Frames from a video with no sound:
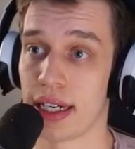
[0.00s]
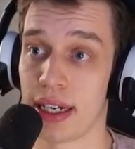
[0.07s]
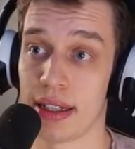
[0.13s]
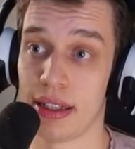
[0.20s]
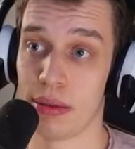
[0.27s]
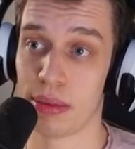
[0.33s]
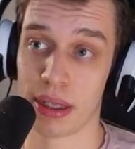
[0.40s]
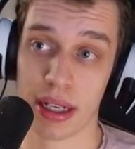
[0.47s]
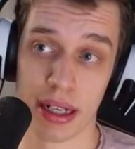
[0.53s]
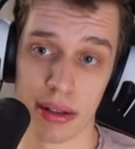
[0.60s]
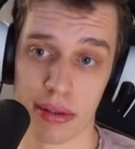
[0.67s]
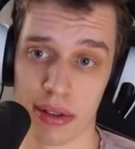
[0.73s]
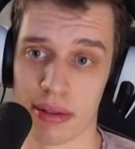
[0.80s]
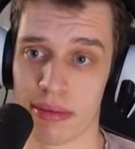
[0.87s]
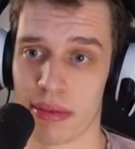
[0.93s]
get Neeb again,
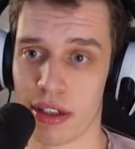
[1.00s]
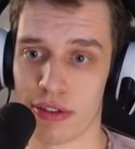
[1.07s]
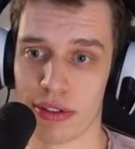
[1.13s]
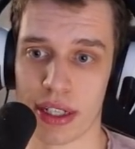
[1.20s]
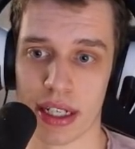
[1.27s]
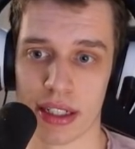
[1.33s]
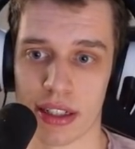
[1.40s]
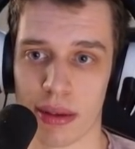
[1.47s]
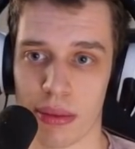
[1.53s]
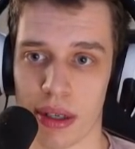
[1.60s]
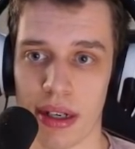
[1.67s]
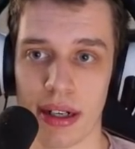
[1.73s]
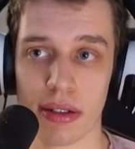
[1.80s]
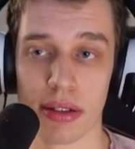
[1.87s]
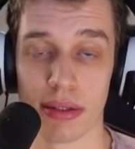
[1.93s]
or if we get someone
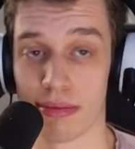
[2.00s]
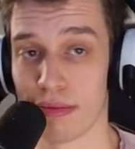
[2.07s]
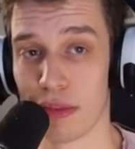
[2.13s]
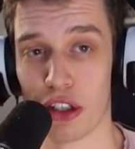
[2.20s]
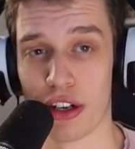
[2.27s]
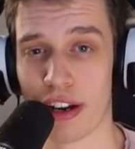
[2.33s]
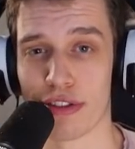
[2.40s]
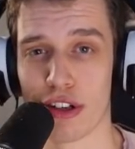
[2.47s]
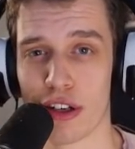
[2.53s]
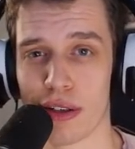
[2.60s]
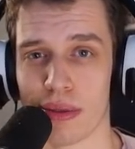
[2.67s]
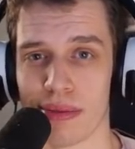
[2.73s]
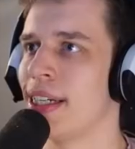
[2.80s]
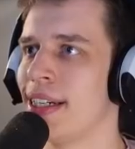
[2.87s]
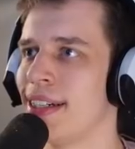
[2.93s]
else. You never know.
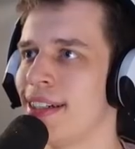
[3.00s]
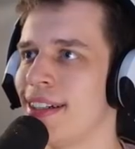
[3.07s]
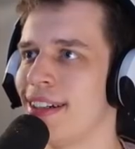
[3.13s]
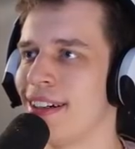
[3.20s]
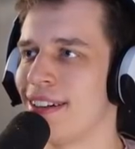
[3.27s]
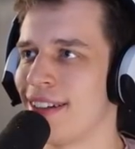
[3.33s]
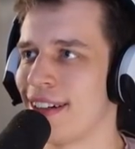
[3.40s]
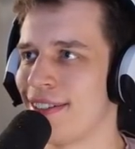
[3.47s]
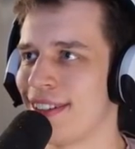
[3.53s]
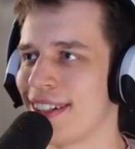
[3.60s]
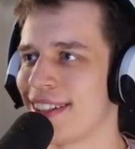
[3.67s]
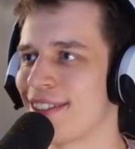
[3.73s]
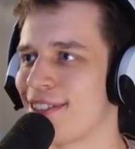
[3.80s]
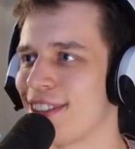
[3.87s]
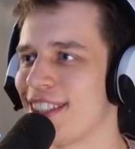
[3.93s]
All right, we
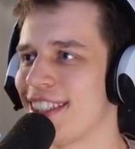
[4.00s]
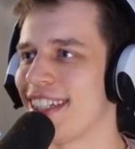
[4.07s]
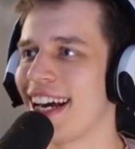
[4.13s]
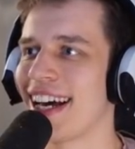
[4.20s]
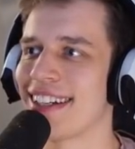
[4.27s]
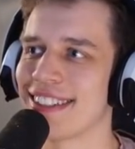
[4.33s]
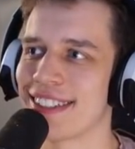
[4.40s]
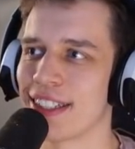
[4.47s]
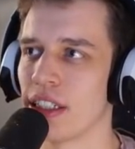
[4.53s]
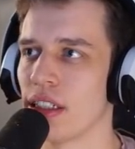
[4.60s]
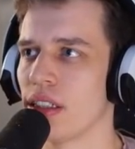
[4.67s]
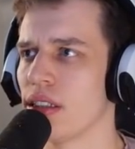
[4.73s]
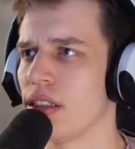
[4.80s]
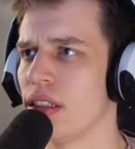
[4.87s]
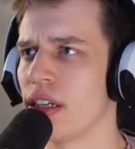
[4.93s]
got Christianer,
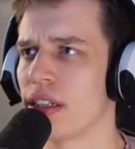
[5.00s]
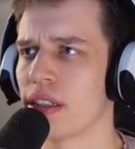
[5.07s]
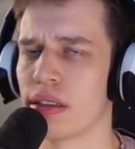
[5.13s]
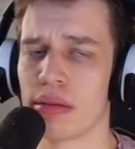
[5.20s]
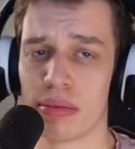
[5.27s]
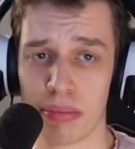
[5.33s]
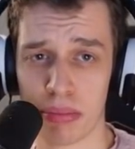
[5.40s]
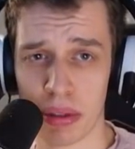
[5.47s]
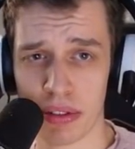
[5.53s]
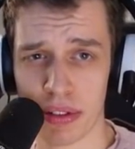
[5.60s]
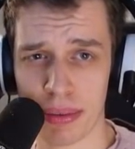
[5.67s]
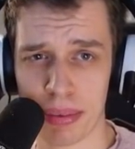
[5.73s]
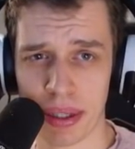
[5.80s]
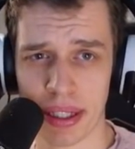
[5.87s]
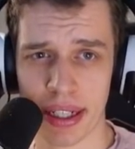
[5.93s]
so another
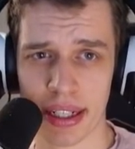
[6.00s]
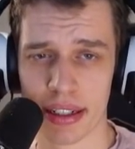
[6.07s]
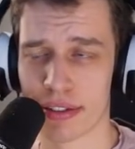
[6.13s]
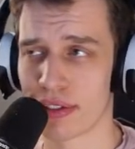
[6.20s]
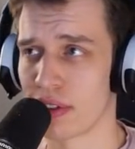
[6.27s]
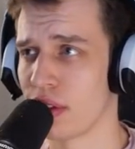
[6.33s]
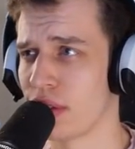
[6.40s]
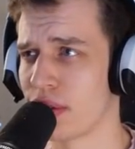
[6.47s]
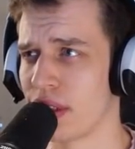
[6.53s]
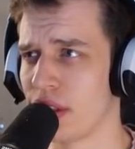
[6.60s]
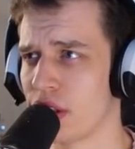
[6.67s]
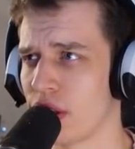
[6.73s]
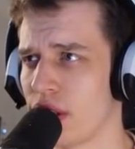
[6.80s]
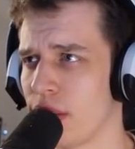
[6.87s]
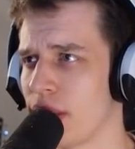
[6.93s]
PvP here for your
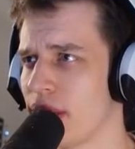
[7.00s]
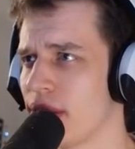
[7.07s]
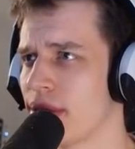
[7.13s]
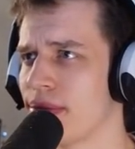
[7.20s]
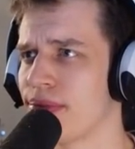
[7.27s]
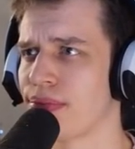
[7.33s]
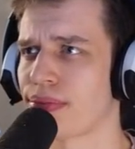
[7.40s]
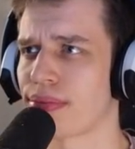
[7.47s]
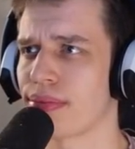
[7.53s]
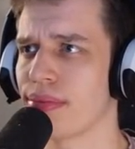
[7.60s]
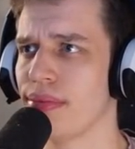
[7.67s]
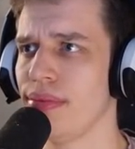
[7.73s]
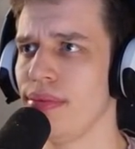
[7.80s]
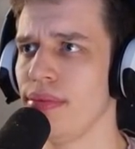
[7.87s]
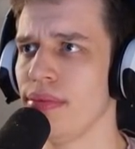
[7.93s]
enjoyment.
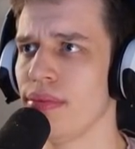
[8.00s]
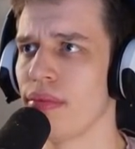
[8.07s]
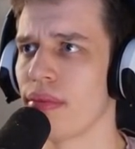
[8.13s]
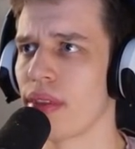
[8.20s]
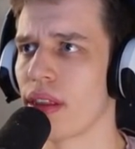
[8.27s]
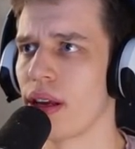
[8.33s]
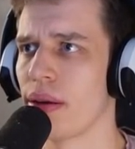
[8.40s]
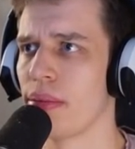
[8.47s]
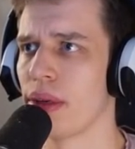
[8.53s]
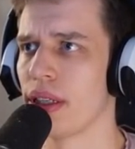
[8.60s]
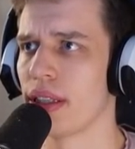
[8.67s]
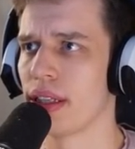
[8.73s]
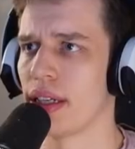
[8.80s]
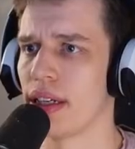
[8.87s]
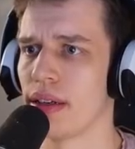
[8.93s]

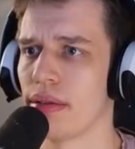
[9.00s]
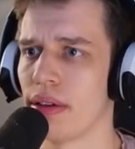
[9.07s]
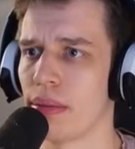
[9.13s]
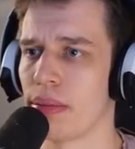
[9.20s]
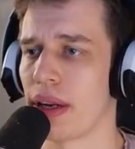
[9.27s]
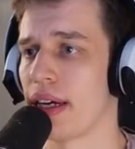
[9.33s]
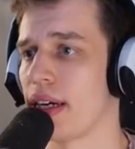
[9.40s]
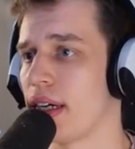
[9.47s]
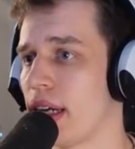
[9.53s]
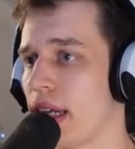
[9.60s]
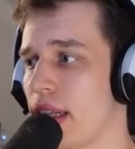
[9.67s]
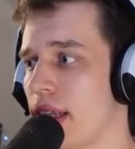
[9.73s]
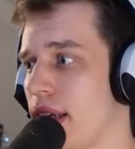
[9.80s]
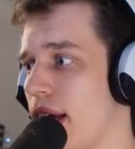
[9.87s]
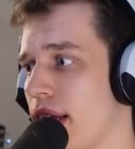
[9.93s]
But a player
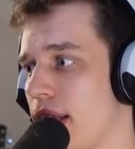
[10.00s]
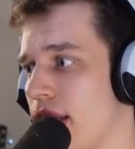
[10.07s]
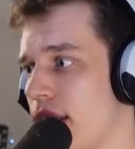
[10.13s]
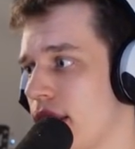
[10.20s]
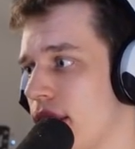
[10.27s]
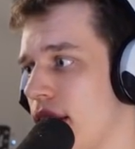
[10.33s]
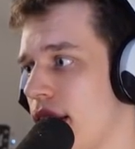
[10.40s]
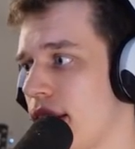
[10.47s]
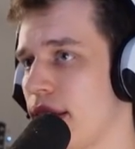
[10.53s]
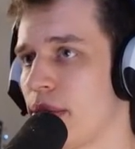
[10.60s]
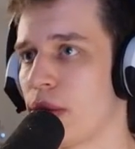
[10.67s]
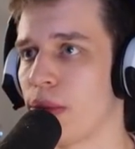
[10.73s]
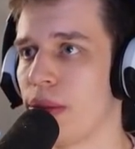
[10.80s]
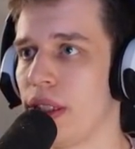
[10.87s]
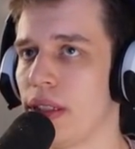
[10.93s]
that I think is slightly
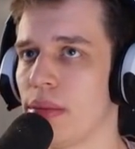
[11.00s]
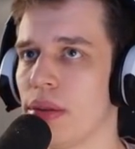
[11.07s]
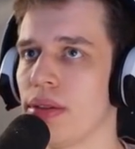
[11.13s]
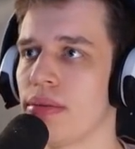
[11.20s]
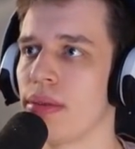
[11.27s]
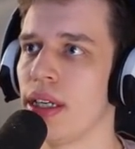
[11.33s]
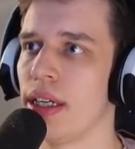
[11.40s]
more beatable.